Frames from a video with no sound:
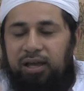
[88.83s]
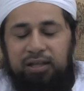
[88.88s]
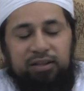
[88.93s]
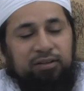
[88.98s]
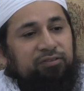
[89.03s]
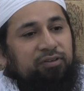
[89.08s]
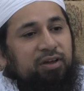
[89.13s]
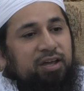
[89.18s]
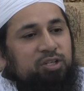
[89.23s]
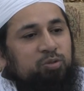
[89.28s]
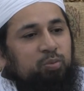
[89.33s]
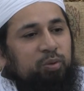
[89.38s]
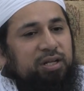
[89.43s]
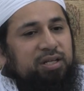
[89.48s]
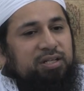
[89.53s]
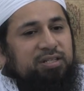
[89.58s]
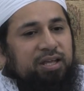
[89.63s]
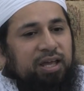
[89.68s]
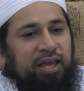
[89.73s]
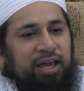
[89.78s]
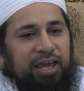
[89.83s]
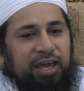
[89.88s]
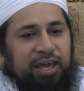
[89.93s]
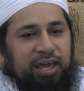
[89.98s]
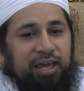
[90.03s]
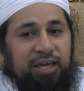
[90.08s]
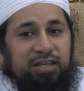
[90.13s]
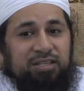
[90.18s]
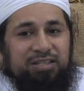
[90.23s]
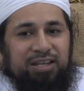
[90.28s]
And the first one is
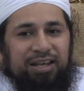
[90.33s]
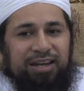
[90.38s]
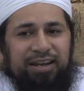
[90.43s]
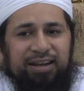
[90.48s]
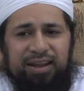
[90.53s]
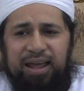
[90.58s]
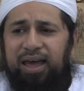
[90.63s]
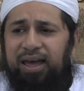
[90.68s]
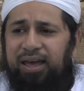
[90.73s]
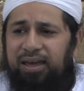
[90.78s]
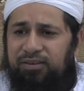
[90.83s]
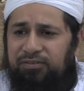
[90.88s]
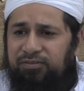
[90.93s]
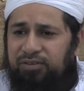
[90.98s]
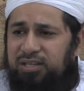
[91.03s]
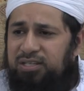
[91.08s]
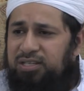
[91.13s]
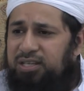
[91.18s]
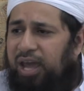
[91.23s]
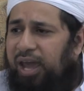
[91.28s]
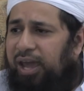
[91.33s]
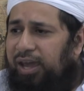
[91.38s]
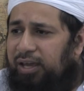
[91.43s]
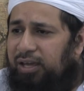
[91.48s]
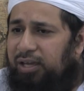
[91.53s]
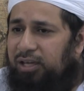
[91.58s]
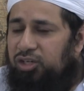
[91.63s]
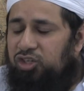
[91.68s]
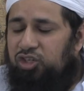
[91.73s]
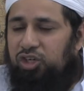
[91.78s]
his life, his
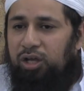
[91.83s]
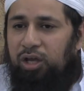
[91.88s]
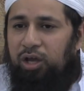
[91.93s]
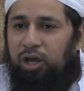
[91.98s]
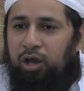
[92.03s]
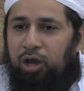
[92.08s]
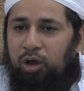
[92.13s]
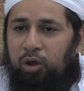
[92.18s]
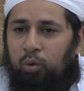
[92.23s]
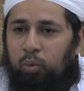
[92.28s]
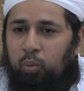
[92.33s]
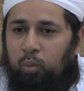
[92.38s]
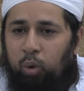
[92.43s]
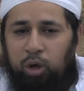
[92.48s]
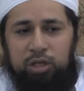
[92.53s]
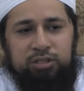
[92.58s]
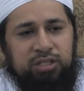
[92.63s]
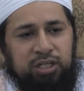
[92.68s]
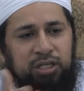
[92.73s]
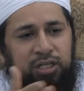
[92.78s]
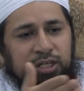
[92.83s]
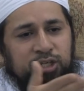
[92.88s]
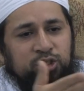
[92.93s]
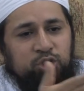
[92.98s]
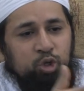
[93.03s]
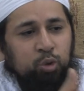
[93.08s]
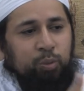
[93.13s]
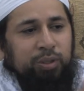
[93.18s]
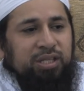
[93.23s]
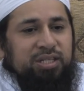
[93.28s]
age. What did he
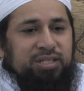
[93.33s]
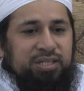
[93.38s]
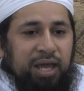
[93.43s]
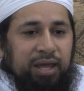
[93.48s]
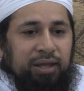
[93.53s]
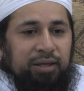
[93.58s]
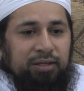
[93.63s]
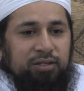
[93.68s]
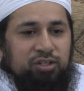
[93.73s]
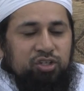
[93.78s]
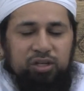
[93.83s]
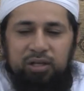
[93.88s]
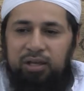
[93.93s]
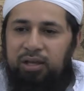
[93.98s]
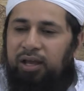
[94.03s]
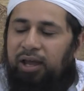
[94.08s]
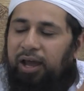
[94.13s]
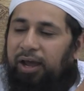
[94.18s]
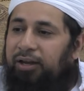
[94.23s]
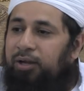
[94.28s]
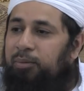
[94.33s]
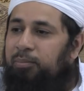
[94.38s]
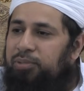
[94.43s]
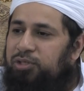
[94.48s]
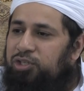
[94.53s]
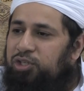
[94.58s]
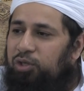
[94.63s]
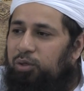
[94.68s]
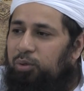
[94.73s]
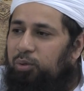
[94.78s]
do with his age? And
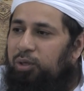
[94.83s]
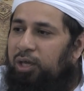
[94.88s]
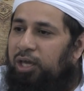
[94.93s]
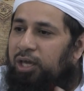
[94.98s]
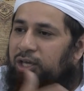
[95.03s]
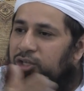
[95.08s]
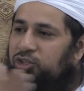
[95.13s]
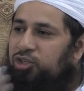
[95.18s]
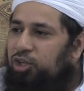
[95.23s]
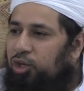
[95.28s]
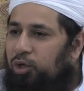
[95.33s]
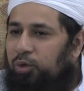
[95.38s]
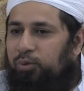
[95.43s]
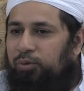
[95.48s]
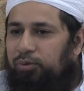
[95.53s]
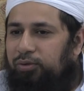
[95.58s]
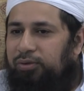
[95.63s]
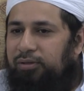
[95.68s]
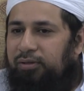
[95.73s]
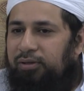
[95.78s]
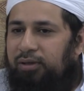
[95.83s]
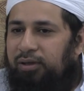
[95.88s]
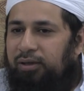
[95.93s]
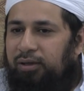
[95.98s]
number two, his youth.